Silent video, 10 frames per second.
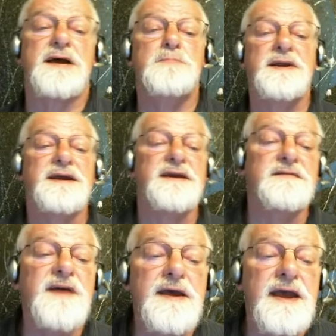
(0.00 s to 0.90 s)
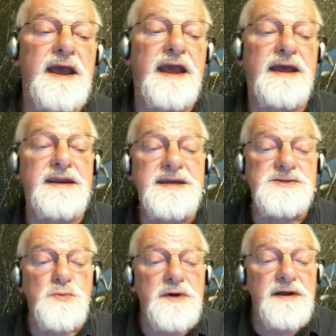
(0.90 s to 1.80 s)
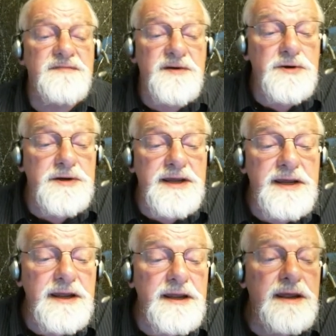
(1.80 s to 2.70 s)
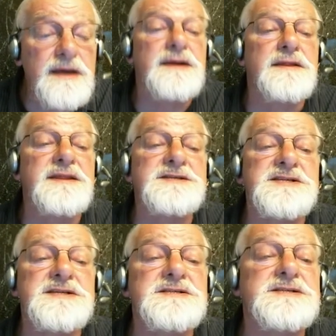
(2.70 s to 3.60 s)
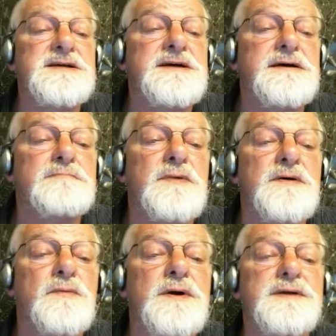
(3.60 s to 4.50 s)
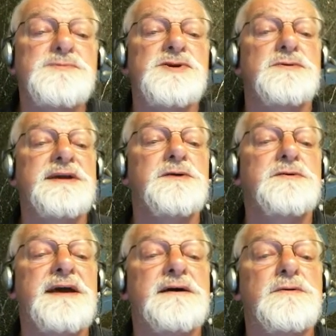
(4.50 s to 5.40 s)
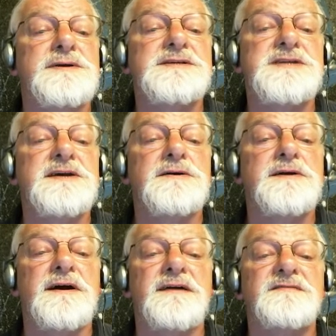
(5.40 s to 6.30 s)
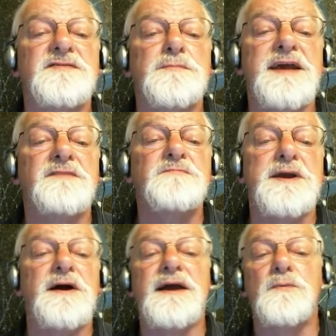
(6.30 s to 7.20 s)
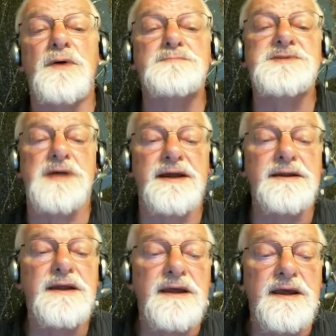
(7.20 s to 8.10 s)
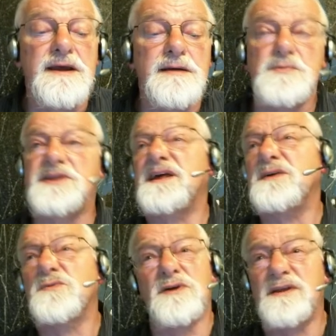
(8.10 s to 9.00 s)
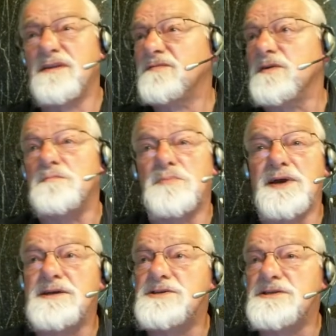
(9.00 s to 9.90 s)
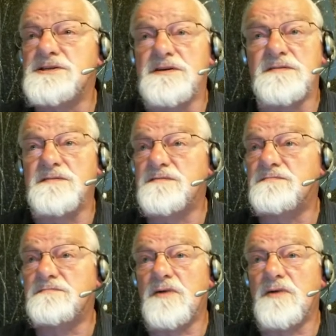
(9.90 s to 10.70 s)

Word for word: I believe. And his wife, Koki, this is um, what I'm showing you now is the archives from the FBI website, but they were on the front pages of